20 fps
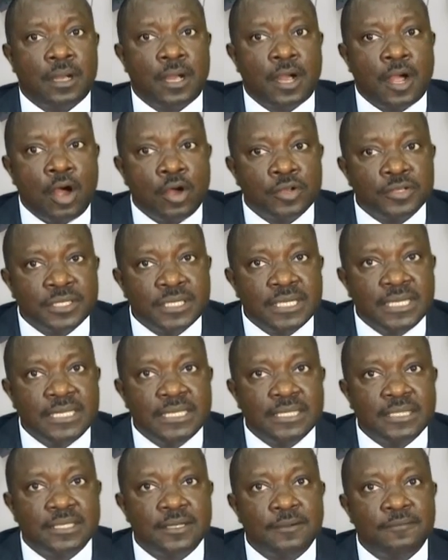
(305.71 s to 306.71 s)

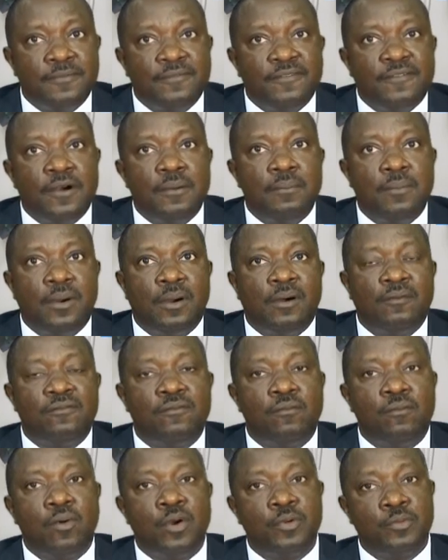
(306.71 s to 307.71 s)
causing some form of
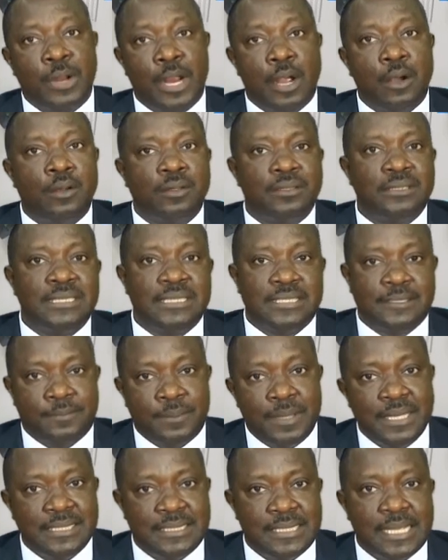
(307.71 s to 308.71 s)
what we call
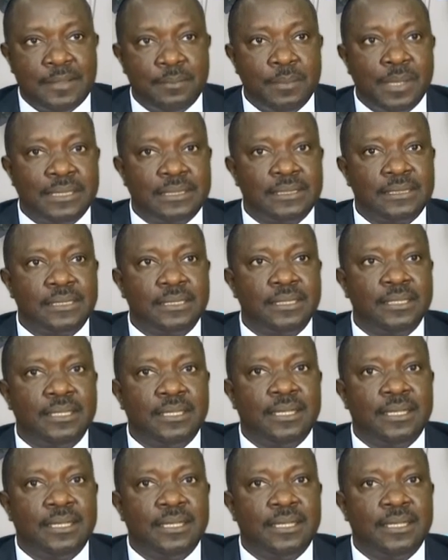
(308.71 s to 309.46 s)
dysplasia in medicine,